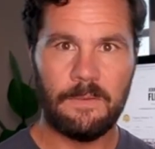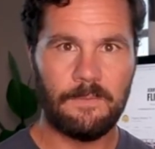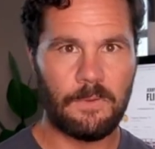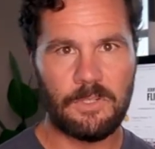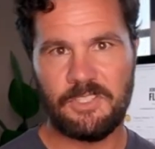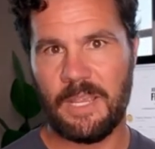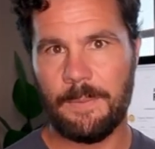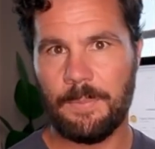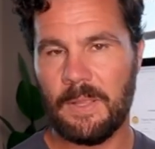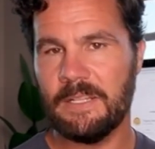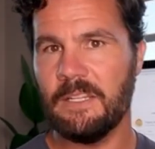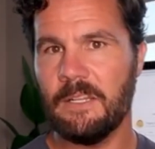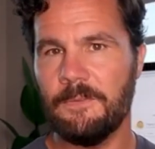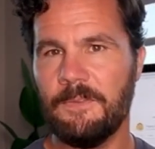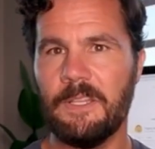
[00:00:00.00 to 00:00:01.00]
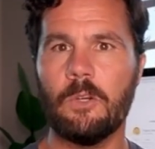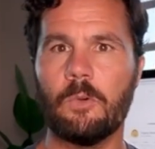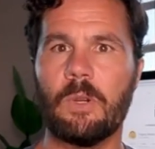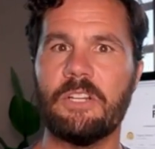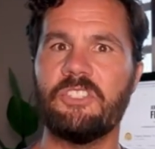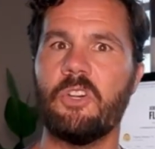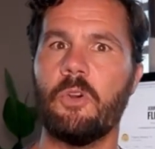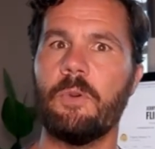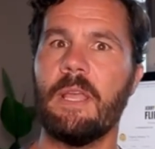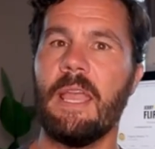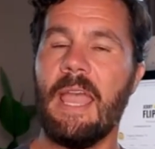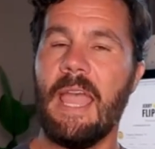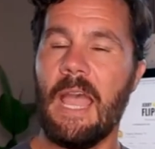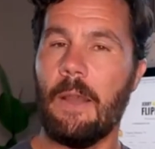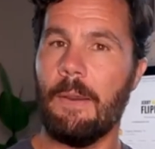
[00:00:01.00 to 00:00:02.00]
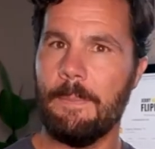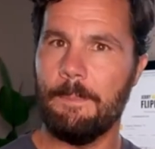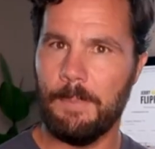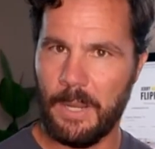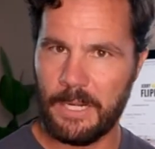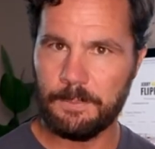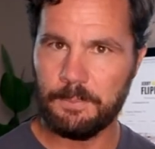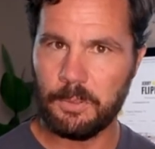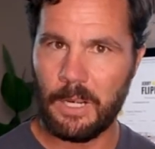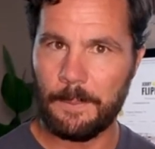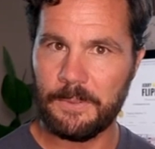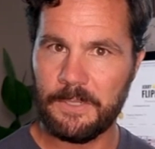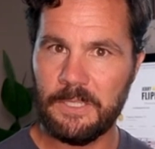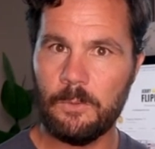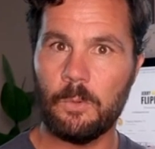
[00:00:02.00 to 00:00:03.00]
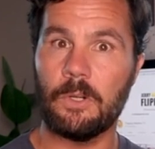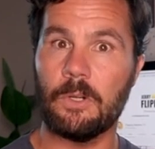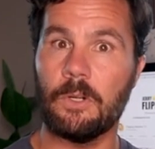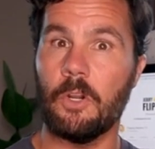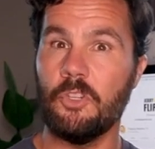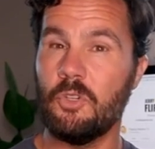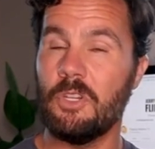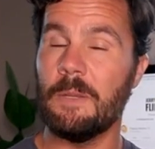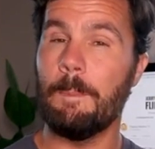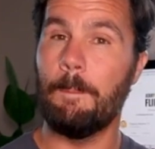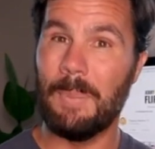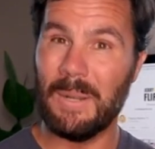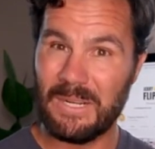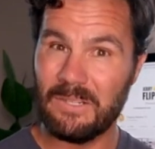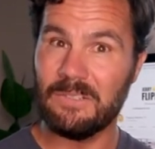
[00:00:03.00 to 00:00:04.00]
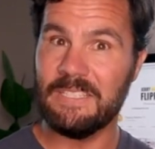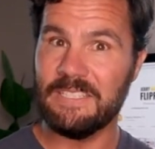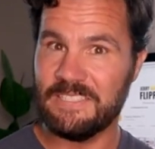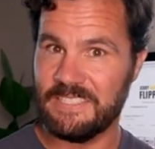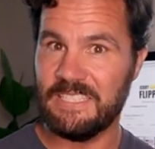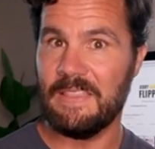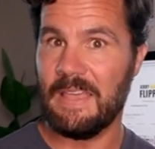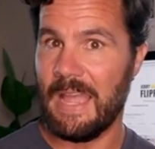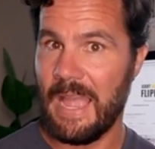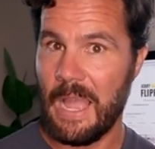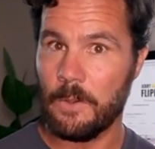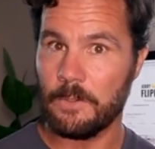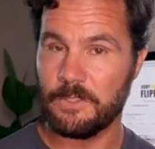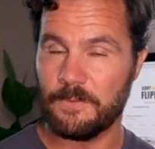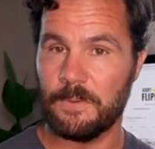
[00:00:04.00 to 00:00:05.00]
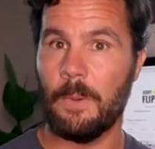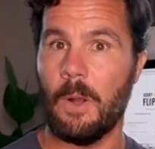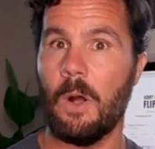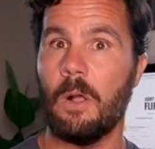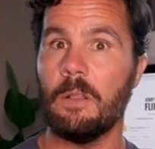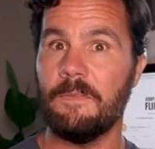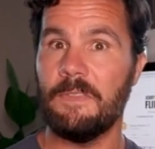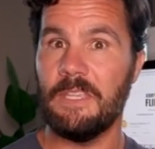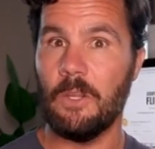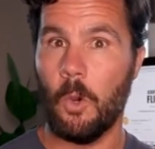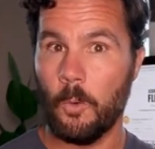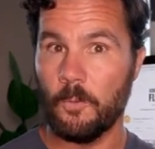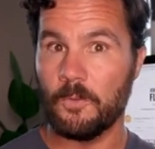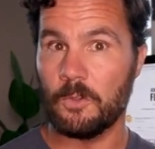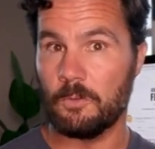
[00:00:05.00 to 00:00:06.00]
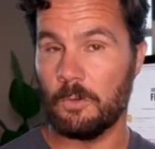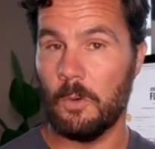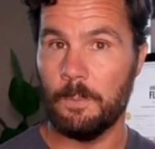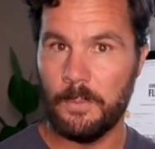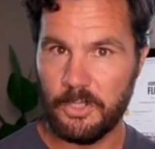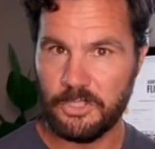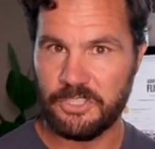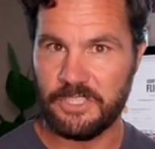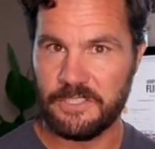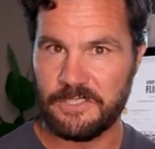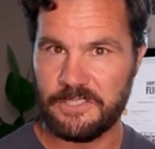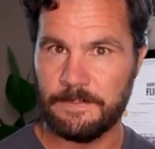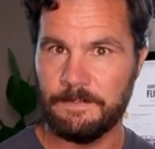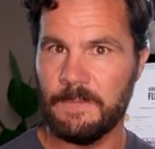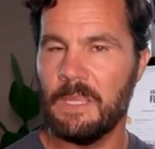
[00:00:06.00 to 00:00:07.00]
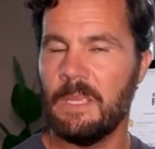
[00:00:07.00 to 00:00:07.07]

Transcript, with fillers: For example, I did a video where I showed how I bought a property where you could barely see the house from all of the overgrown bushes.